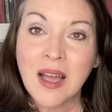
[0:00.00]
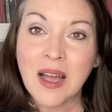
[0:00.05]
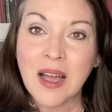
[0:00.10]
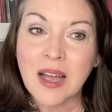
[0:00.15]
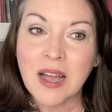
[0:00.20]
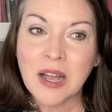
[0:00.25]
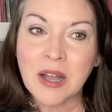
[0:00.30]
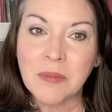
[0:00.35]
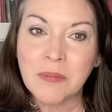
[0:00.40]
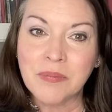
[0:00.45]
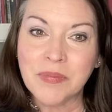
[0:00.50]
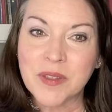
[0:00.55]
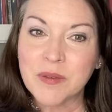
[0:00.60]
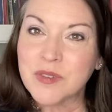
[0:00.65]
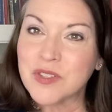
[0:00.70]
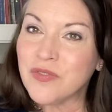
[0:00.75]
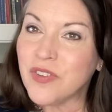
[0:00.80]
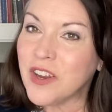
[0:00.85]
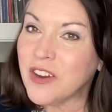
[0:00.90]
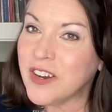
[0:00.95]
Um, it
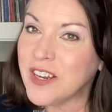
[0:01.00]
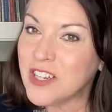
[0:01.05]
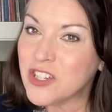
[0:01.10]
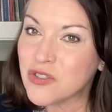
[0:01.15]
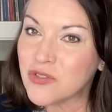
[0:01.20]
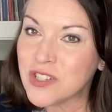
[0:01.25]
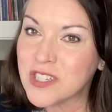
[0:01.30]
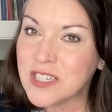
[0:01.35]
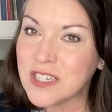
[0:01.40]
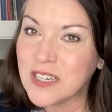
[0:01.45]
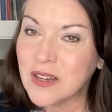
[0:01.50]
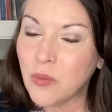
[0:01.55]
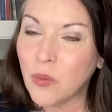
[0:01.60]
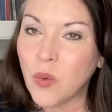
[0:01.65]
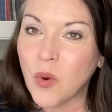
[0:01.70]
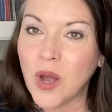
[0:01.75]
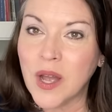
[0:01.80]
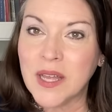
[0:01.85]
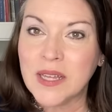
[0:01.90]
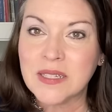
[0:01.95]
was very interesting
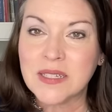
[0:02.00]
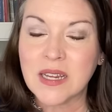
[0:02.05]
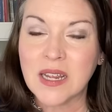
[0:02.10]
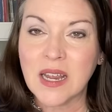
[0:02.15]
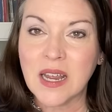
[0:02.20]
what,